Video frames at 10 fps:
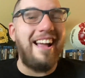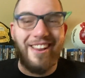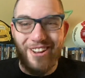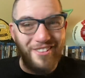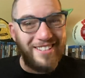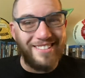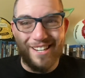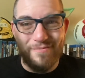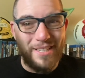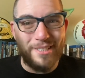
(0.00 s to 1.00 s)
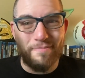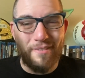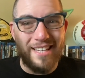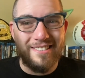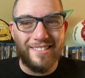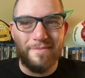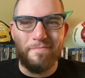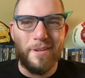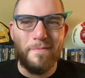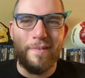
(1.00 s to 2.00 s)
I know that's going to be a surprise to some
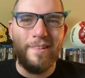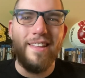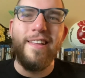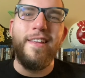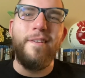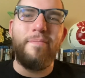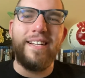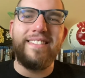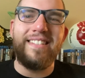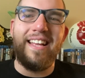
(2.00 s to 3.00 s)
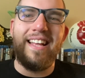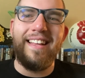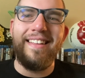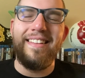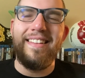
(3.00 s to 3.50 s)
people, but uh,